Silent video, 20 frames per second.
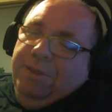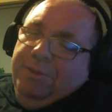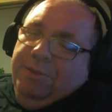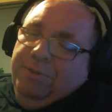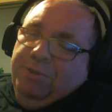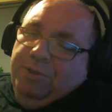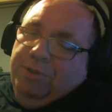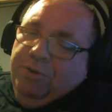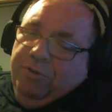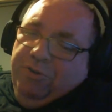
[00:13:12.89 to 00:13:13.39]

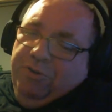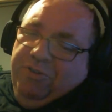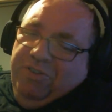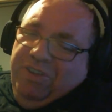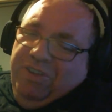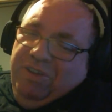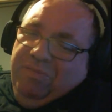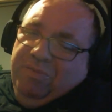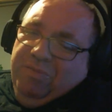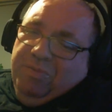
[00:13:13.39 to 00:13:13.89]
there's
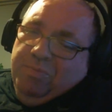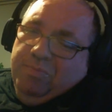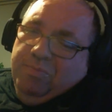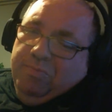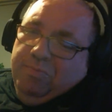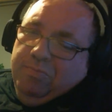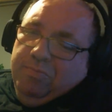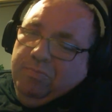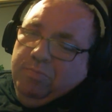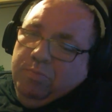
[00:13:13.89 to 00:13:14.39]

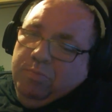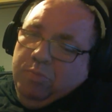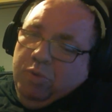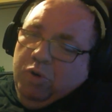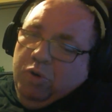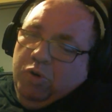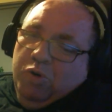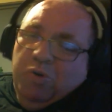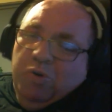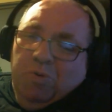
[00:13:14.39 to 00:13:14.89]
even
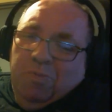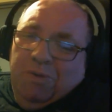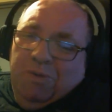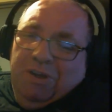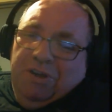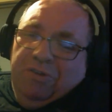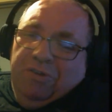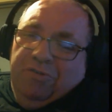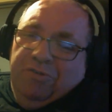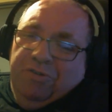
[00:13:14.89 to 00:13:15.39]
more we
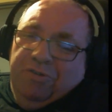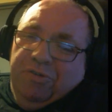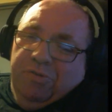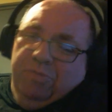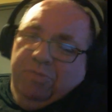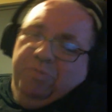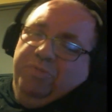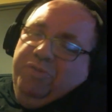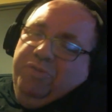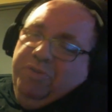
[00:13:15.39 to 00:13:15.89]
could
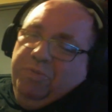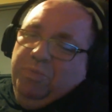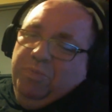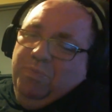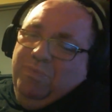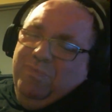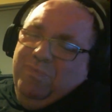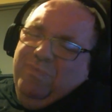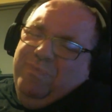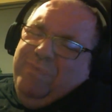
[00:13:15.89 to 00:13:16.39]
do to
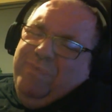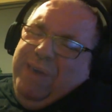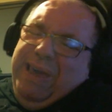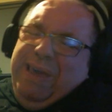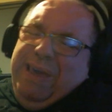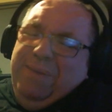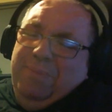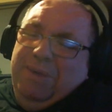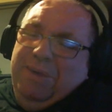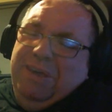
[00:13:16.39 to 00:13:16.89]

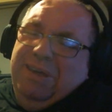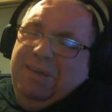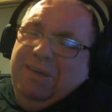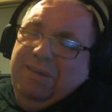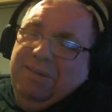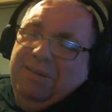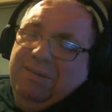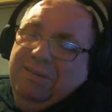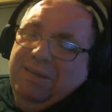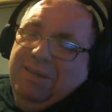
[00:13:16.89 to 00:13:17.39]
maybe
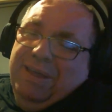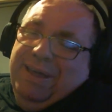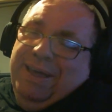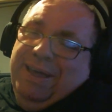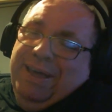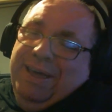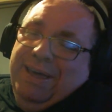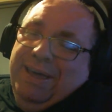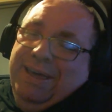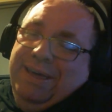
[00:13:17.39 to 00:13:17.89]

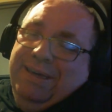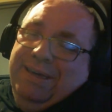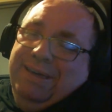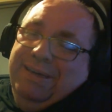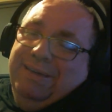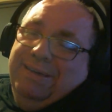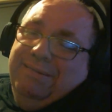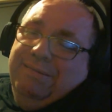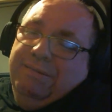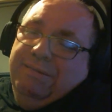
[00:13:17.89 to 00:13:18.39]

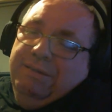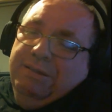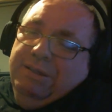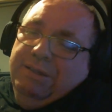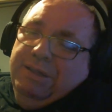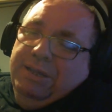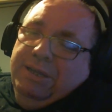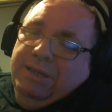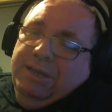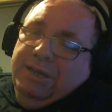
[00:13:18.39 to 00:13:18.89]
a
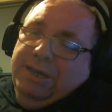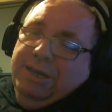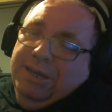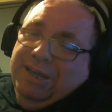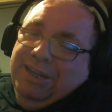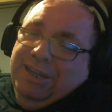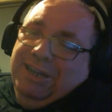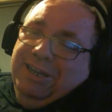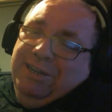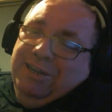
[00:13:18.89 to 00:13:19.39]

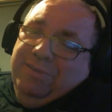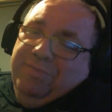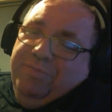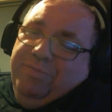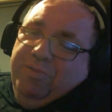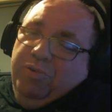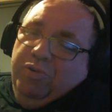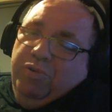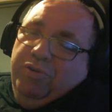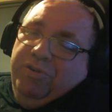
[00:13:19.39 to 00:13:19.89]
little
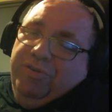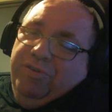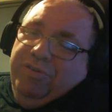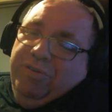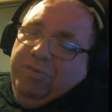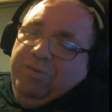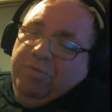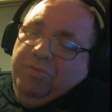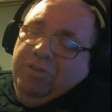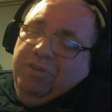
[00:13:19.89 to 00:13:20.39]
further
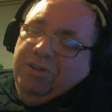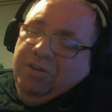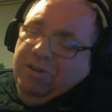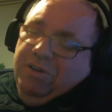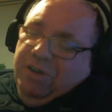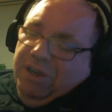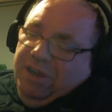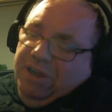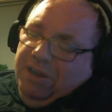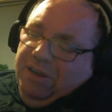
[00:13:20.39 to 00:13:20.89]
down the
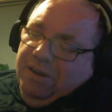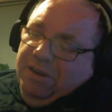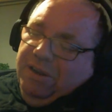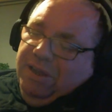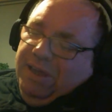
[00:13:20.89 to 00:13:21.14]
line